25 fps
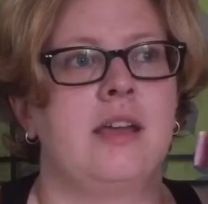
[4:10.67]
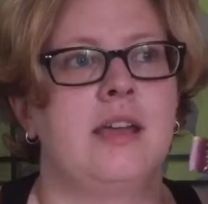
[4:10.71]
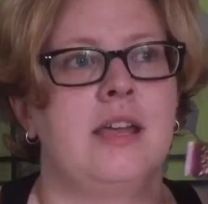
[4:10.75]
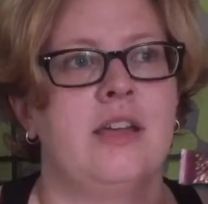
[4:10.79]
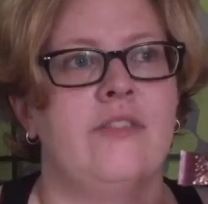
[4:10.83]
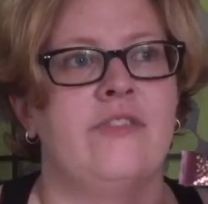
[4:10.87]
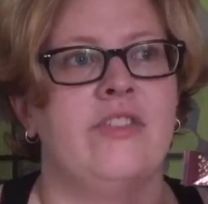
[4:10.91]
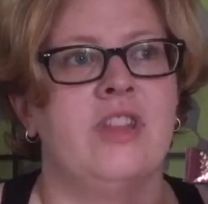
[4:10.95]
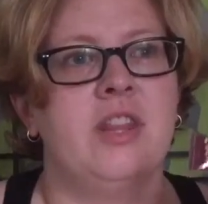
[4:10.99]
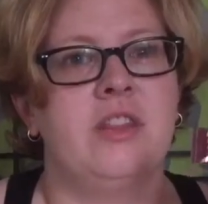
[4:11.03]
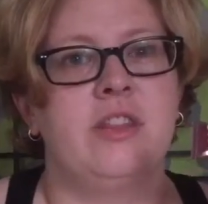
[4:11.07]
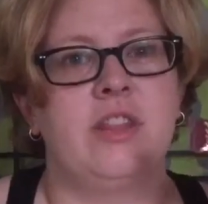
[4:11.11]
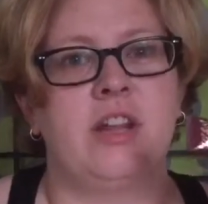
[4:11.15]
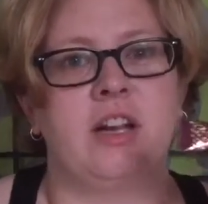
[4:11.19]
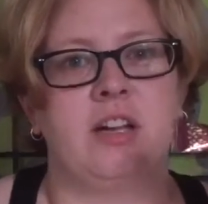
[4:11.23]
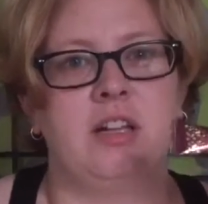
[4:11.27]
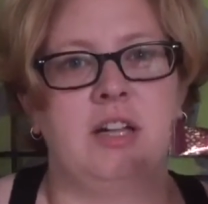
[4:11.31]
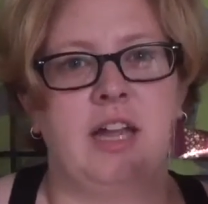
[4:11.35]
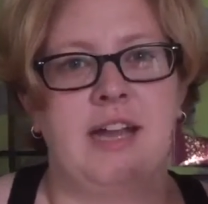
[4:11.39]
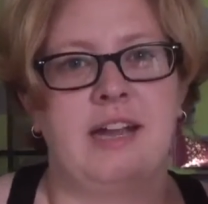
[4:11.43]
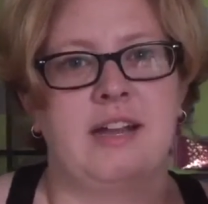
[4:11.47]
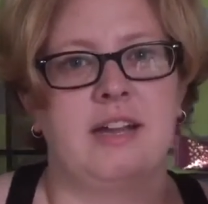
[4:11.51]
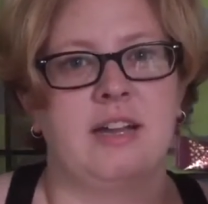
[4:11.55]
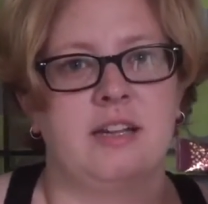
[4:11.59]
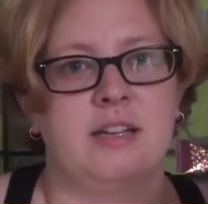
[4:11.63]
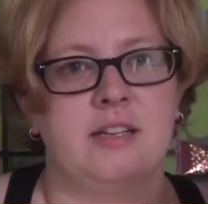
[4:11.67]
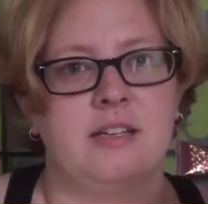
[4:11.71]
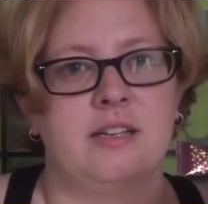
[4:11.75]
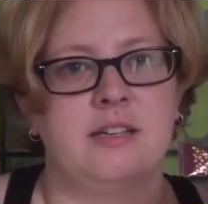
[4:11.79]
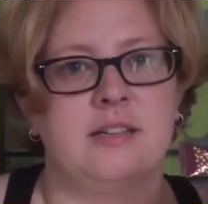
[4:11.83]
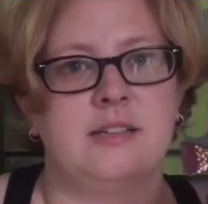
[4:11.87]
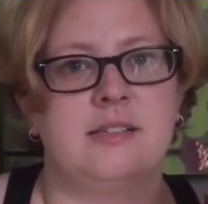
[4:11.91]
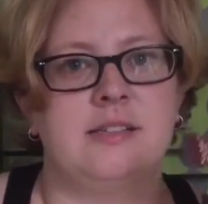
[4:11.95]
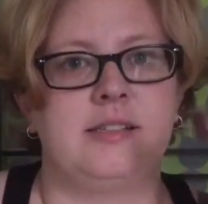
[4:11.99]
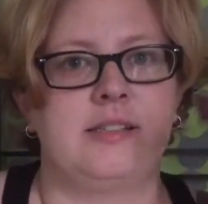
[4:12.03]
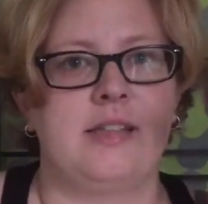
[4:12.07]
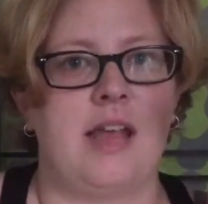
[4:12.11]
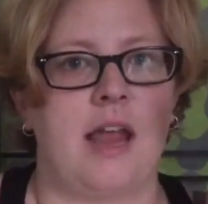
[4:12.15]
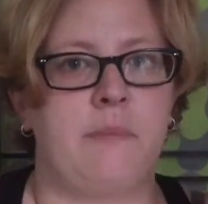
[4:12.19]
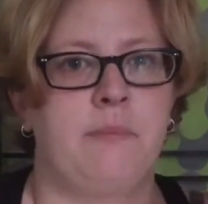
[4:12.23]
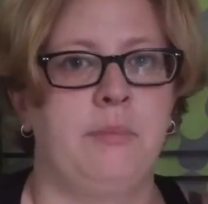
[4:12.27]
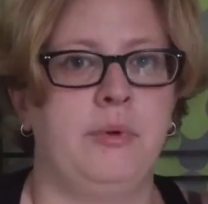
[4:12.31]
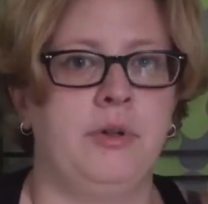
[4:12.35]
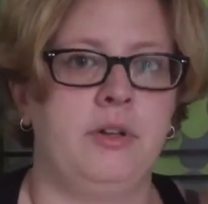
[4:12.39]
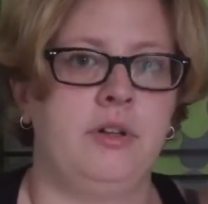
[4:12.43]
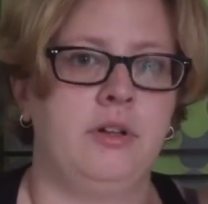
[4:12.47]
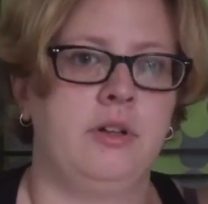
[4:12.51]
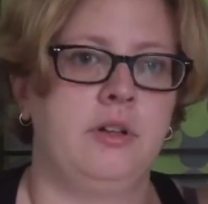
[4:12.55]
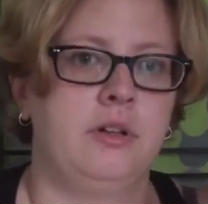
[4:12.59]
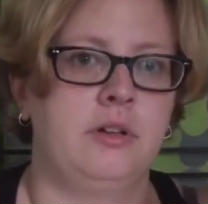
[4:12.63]
even their like
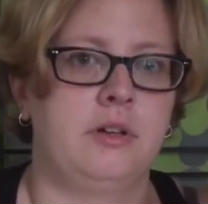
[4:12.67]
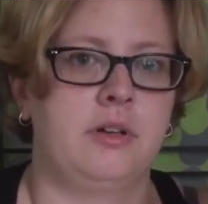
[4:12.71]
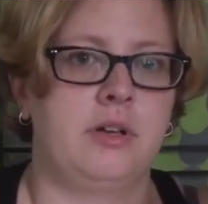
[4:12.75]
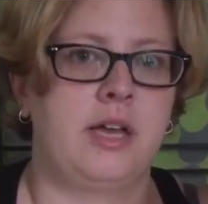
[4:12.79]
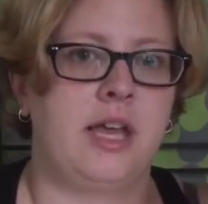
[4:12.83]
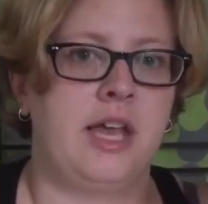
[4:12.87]
sample